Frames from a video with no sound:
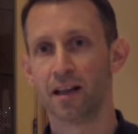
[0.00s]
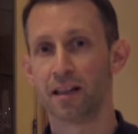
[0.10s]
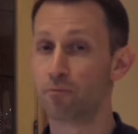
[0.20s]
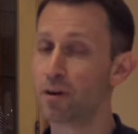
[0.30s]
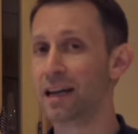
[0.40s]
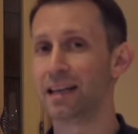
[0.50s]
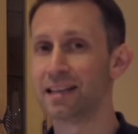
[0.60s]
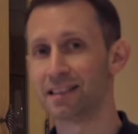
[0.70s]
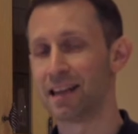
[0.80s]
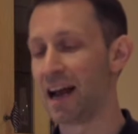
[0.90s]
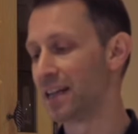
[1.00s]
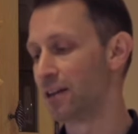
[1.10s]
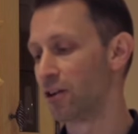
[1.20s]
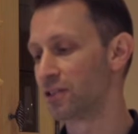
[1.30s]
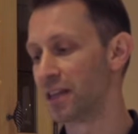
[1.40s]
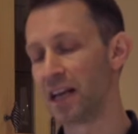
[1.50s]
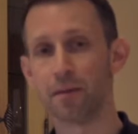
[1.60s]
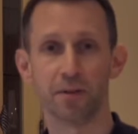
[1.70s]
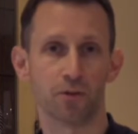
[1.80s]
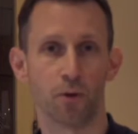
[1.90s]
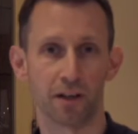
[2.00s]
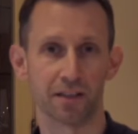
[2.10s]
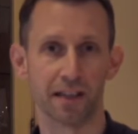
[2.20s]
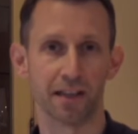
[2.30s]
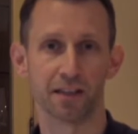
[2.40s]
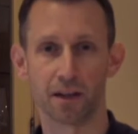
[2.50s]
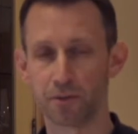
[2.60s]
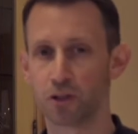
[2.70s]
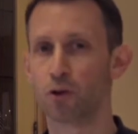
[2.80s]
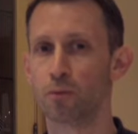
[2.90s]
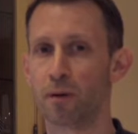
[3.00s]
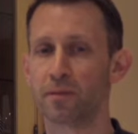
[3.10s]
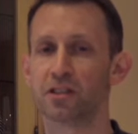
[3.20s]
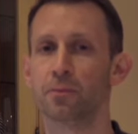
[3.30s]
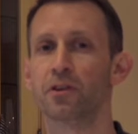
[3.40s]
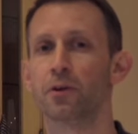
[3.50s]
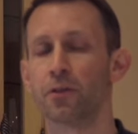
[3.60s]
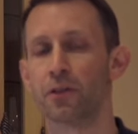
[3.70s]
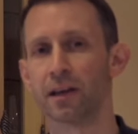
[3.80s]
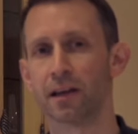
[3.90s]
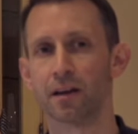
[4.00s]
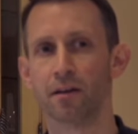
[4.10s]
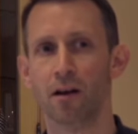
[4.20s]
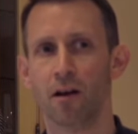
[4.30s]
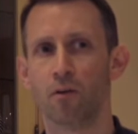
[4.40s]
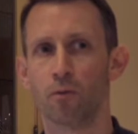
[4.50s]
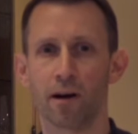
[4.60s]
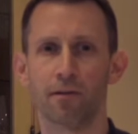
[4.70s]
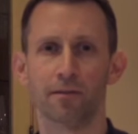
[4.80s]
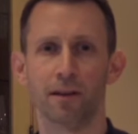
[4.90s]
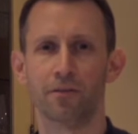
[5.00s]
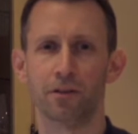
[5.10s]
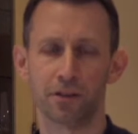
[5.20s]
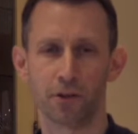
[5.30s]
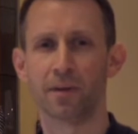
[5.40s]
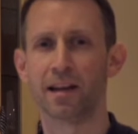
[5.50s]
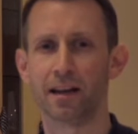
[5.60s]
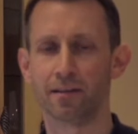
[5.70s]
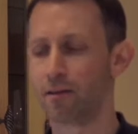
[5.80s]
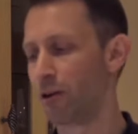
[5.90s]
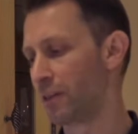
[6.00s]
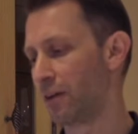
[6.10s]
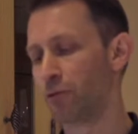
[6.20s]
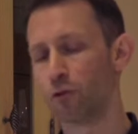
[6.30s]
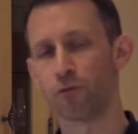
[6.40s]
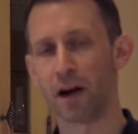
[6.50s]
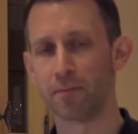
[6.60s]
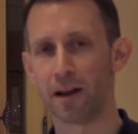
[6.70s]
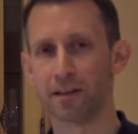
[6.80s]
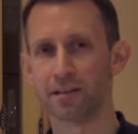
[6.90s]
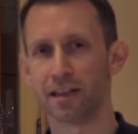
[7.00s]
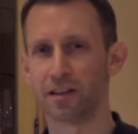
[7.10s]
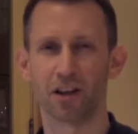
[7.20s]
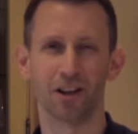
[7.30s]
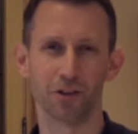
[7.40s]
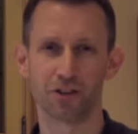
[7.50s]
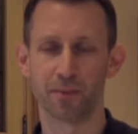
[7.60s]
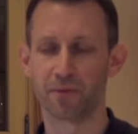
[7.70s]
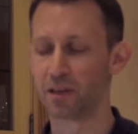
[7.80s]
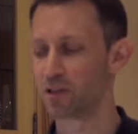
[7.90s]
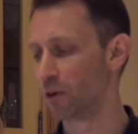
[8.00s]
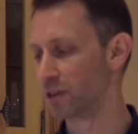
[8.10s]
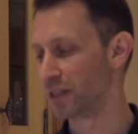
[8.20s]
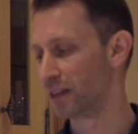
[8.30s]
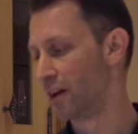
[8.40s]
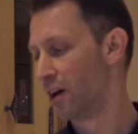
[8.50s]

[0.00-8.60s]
there really isn't any loss in image quality, because I'm sure probably some of you are thinking, well, if you're zooming in on that full frame lens, then you're going to lose some image quality.